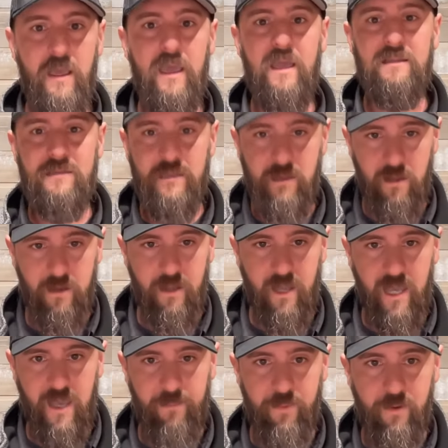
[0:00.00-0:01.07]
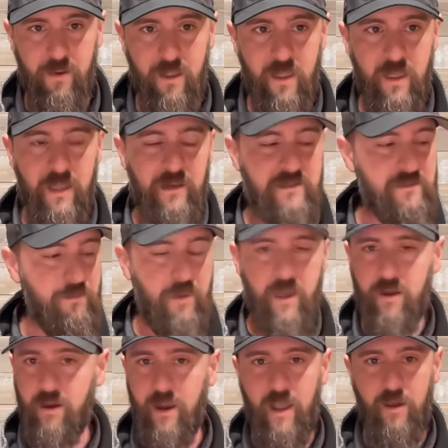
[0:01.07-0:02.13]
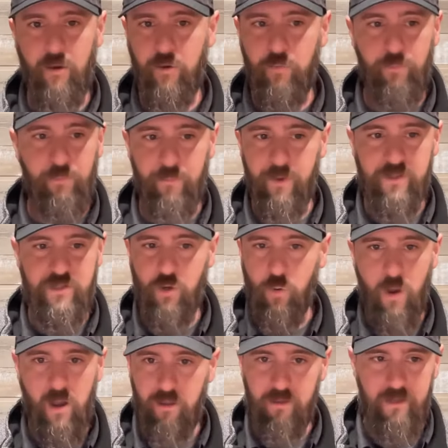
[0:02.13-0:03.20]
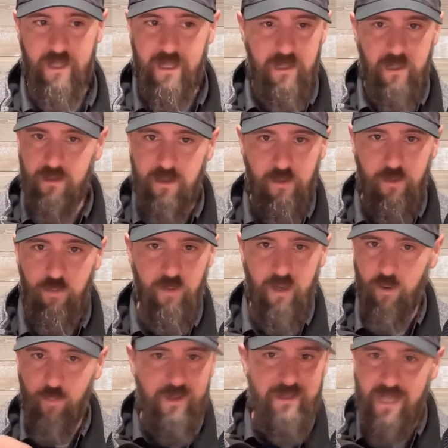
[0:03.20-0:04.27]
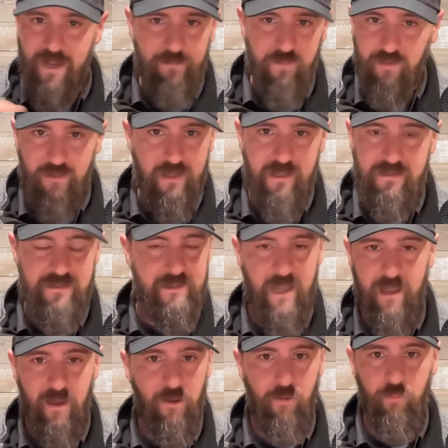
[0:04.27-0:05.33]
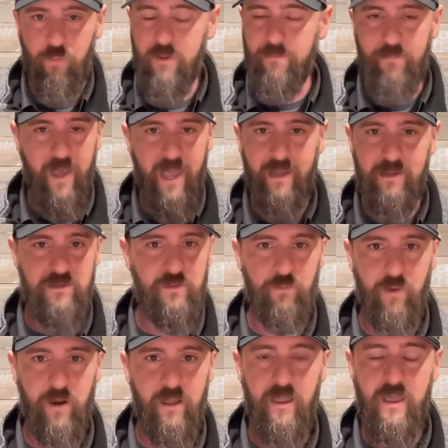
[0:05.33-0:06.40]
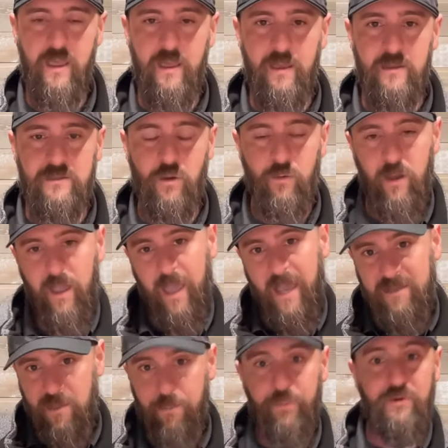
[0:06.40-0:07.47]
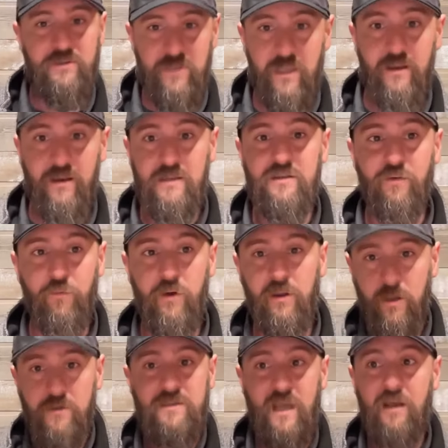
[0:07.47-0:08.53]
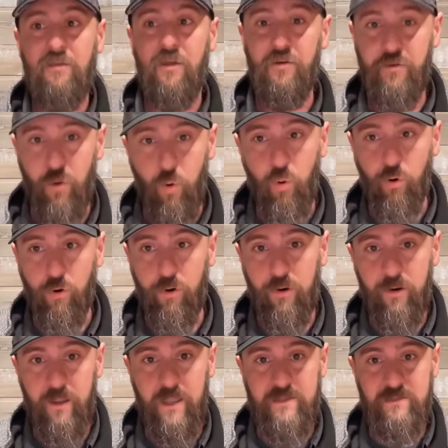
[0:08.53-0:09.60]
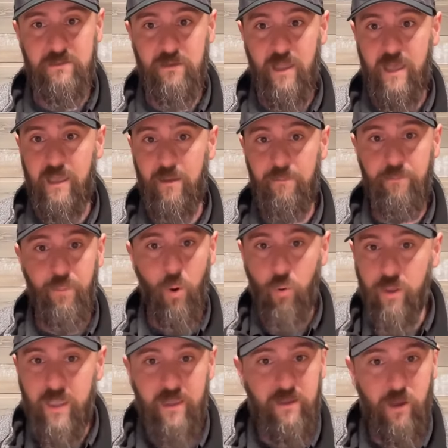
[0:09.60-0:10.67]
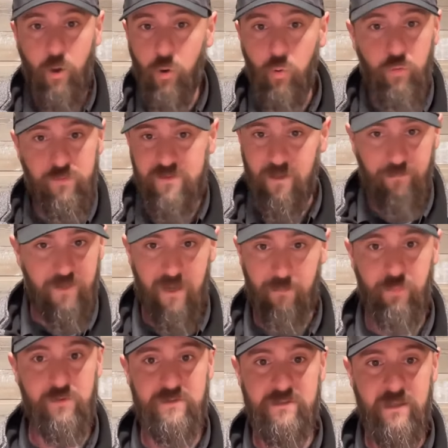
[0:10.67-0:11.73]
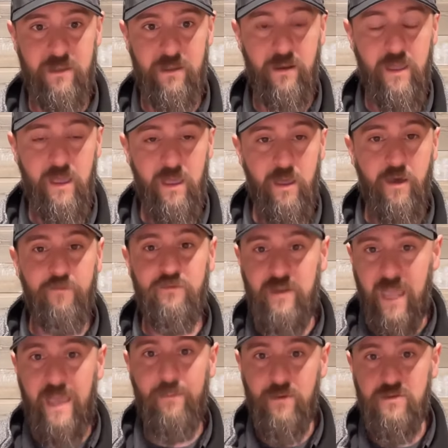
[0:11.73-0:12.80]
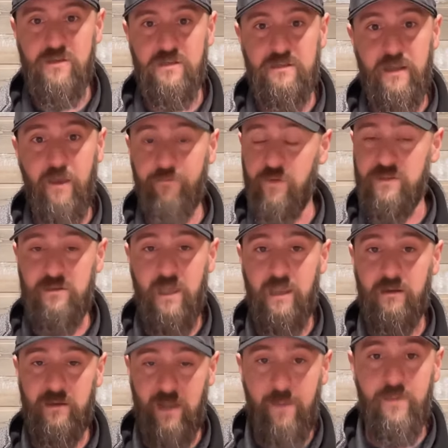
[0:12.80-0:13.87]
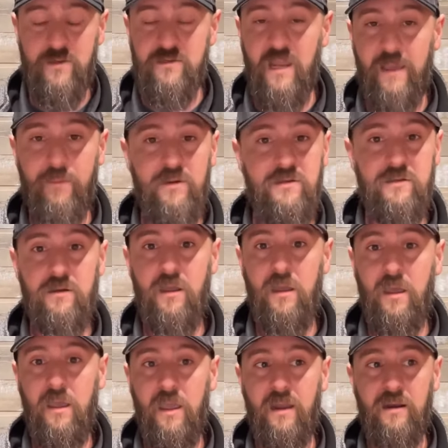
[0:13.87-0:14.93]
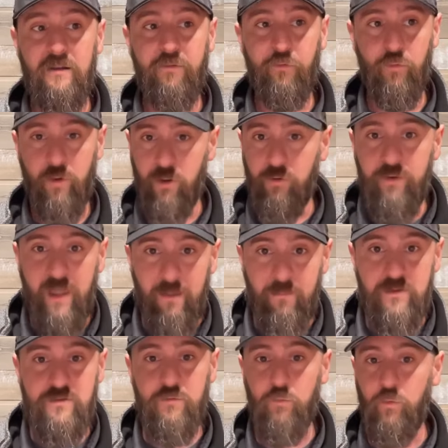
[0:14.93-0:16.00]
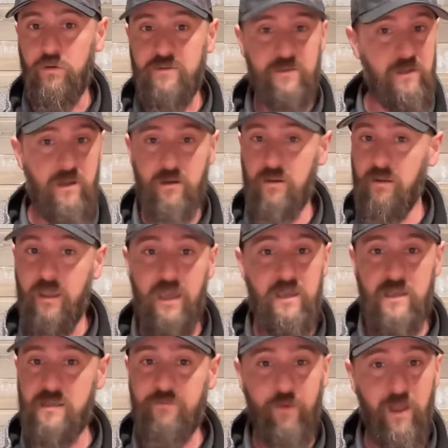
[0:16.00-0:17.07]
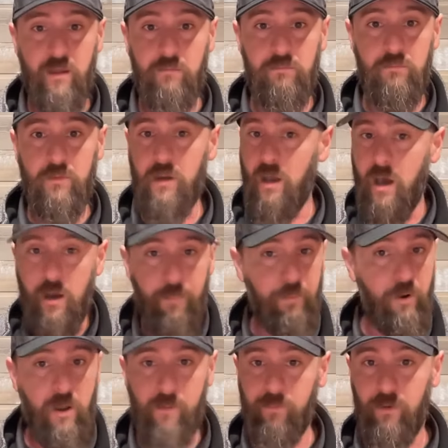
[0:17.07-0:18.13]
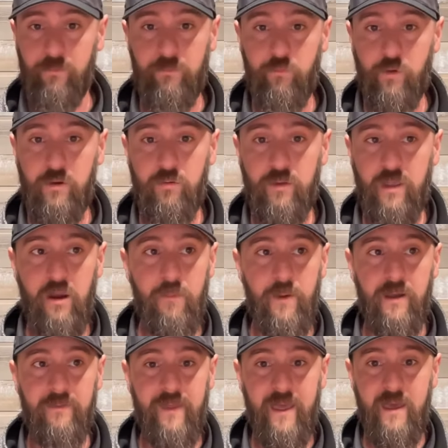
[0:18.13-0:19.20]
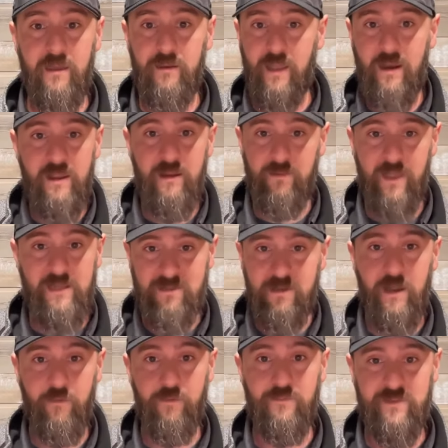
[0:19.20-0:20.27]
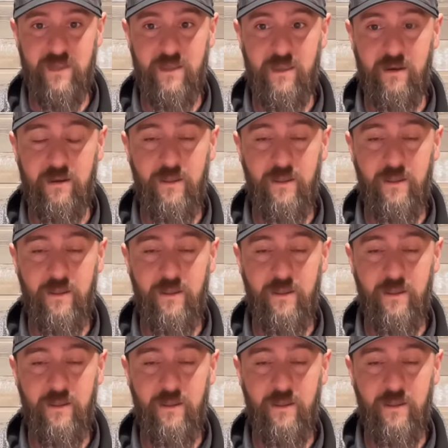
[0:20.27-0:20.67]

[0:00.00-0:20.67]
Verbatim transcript: It's gonna happen. It doesn't matter how much quality you do. You know, we tape the lids down, we package them right. So as a percentage of what goes out the door, it's like 0.0 something percent of damages. Now, if it's like damage, damage, and it's for real damage, we'll send you another case. It's fine. Not a problem. We don't care about that. That ain't that's not what I'm saying.